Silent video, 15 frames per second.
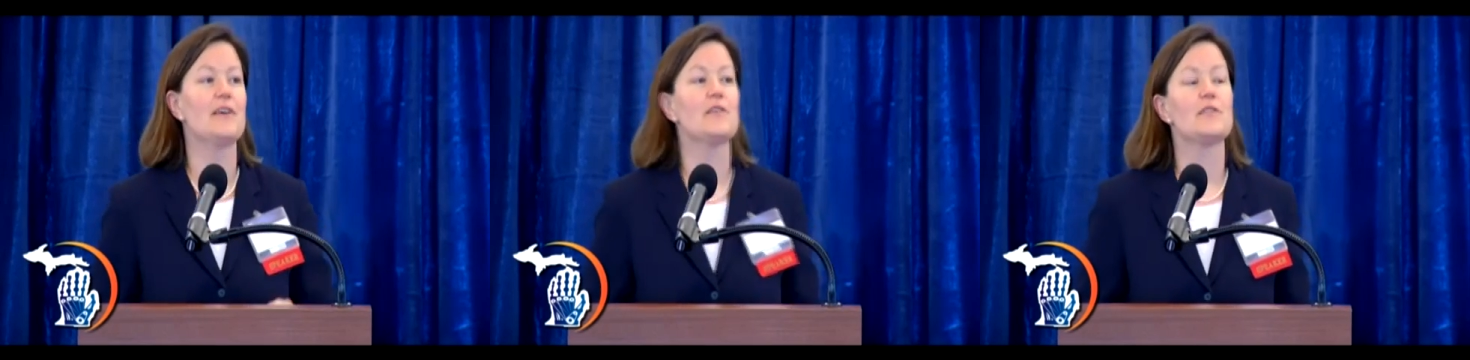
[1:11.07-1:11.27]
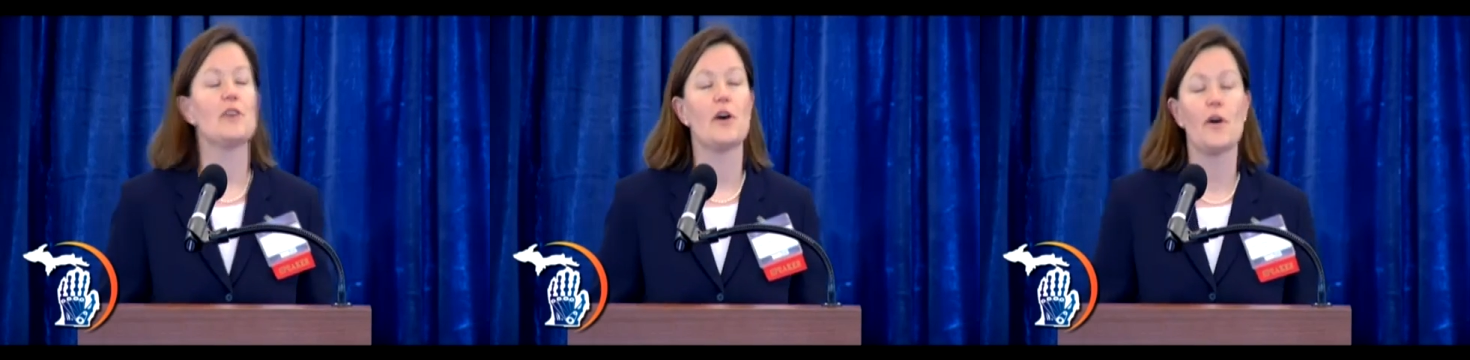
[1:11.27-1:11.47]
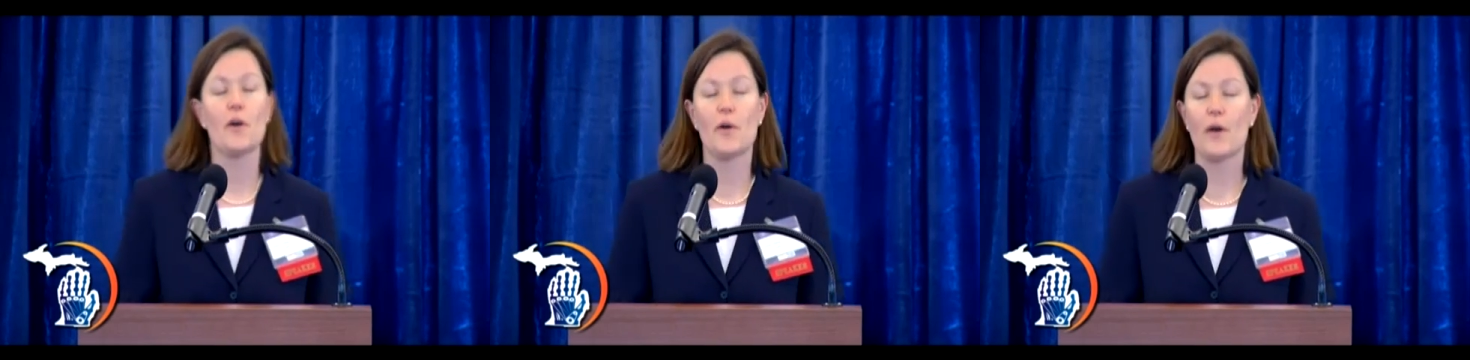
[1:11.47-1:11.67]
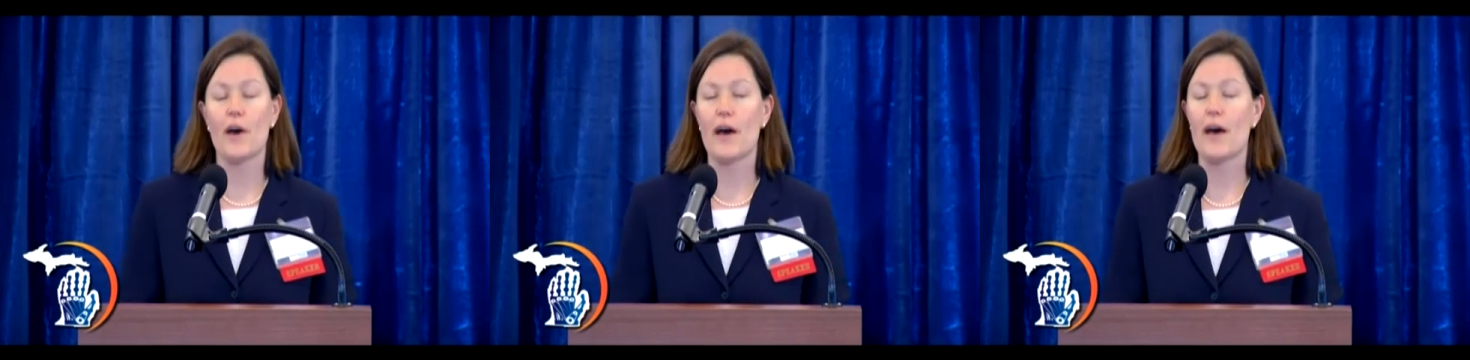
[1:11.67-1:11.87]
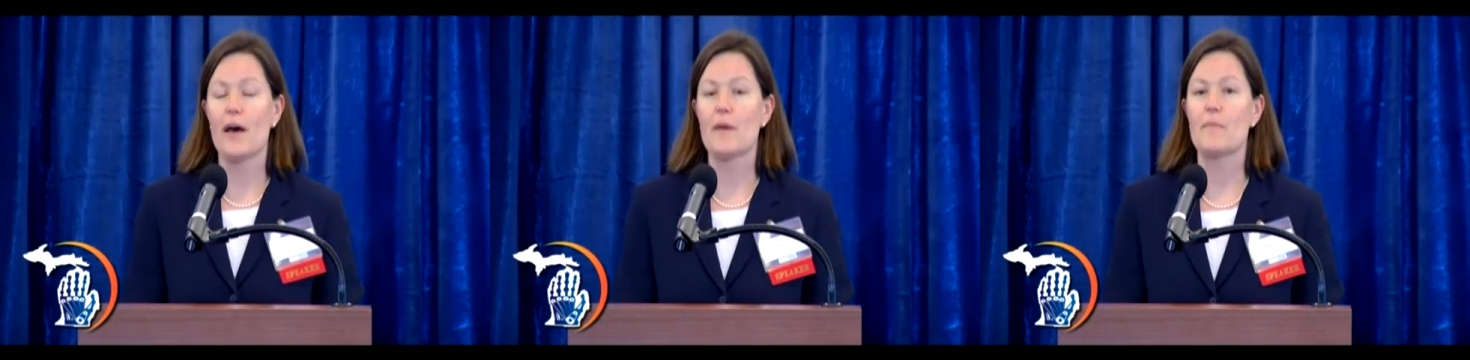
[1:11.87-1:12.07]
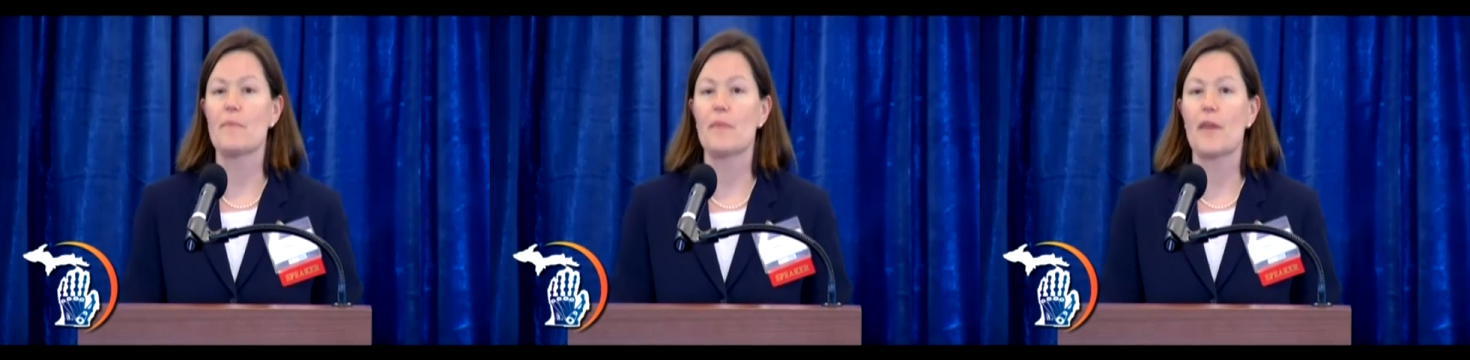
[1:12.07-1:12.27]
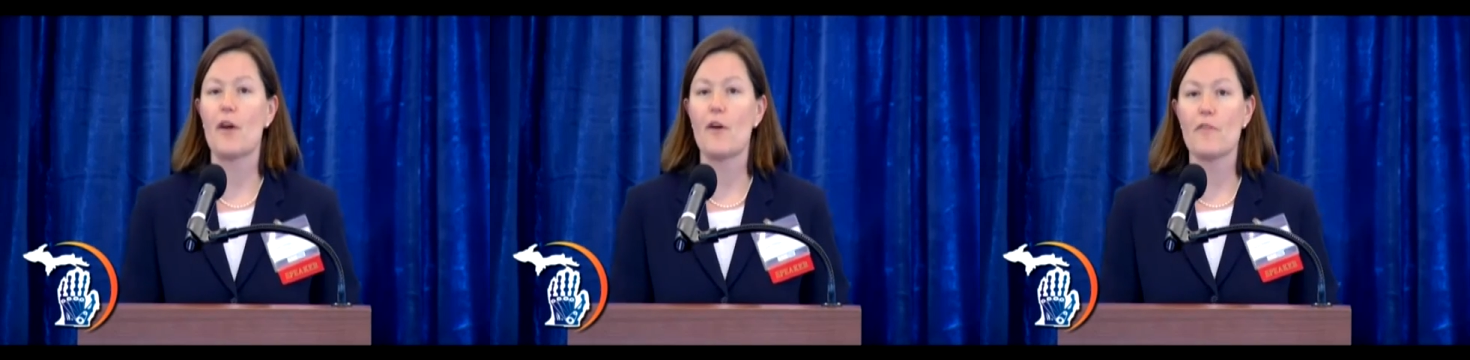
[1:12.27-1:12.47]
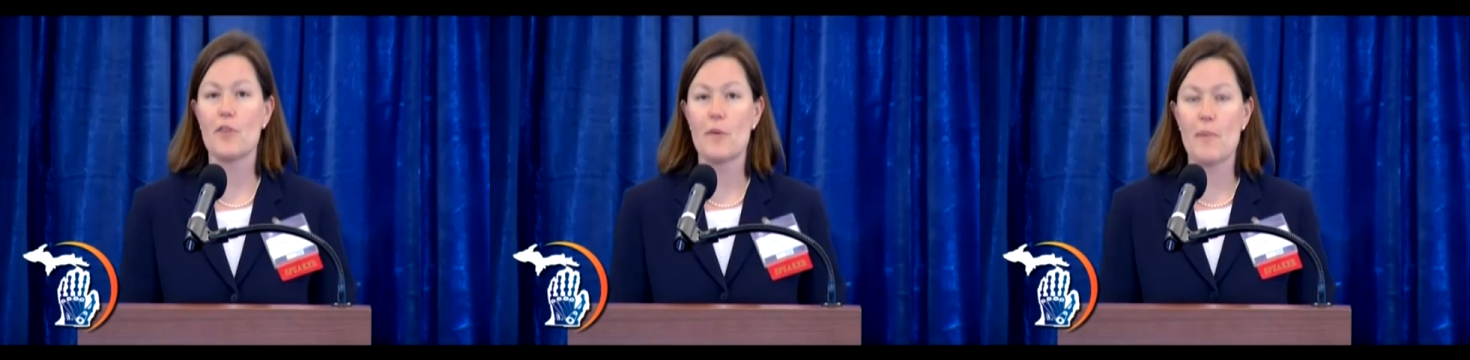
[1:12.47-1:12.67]
So
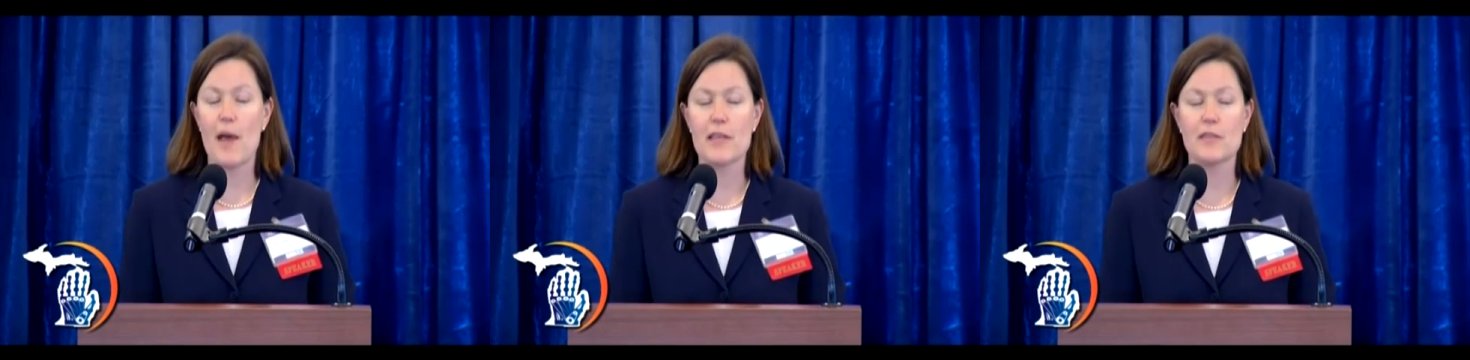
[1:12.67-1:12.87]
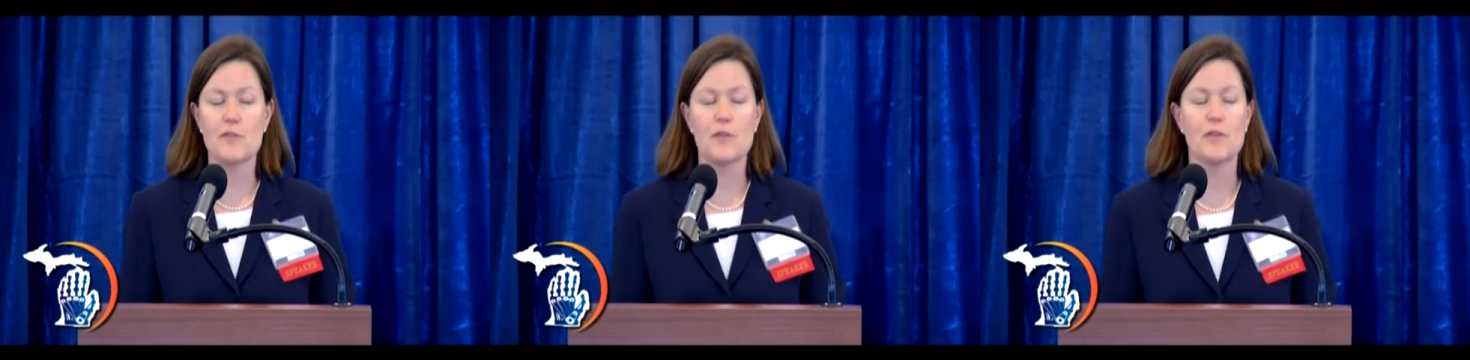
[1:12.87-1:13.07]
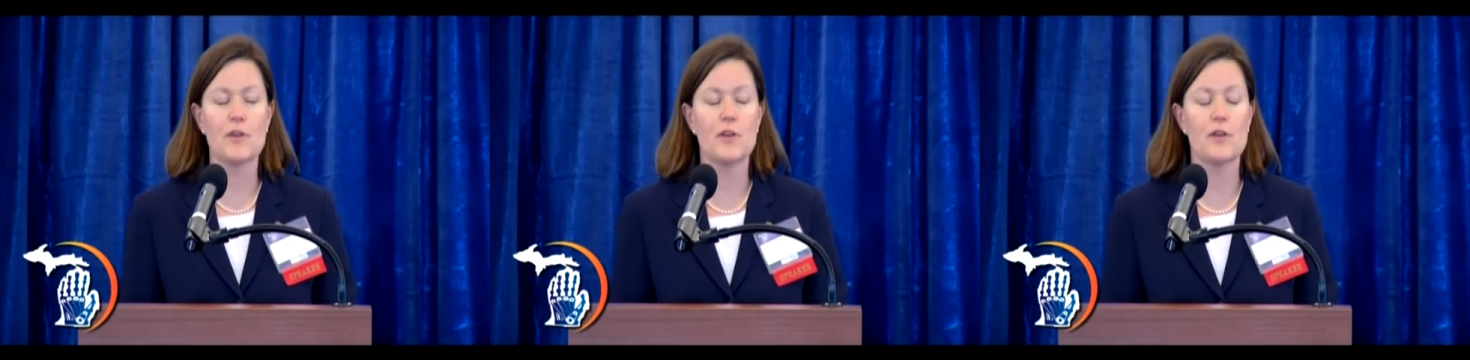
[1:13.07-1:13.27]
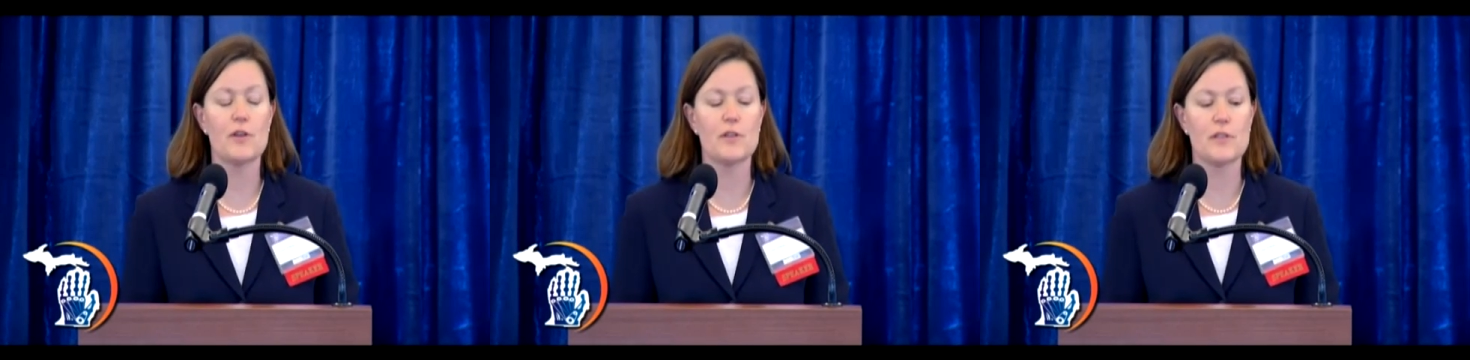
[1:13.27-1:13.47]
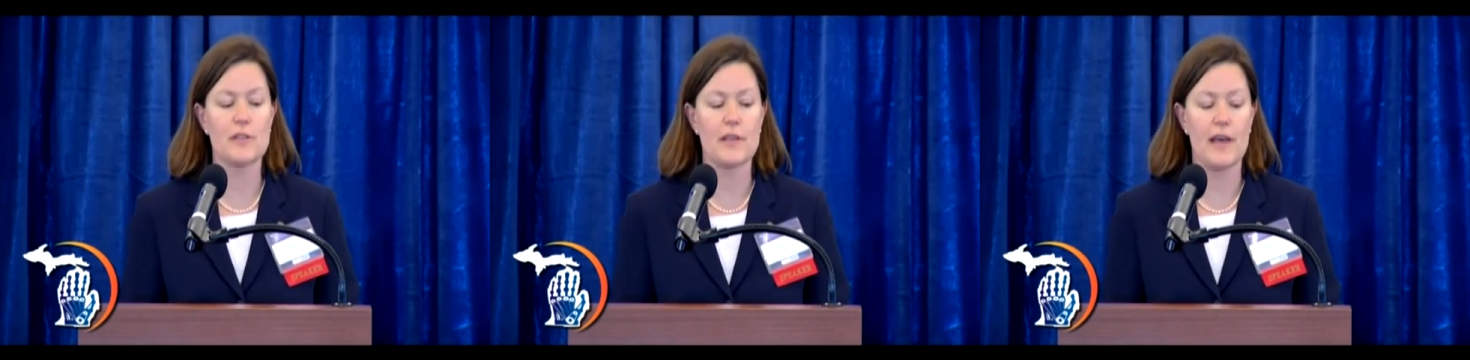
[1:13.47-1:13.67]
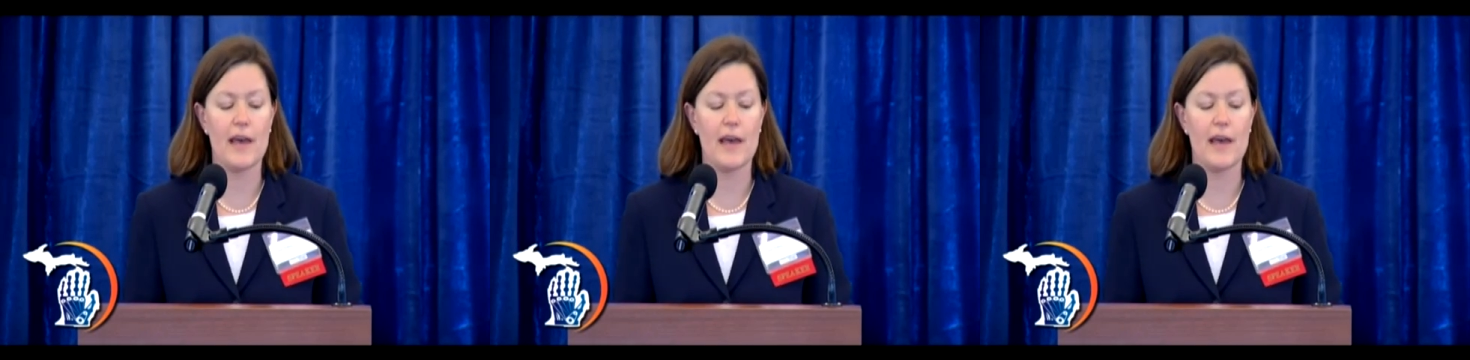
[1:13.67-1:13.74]
over the past few years,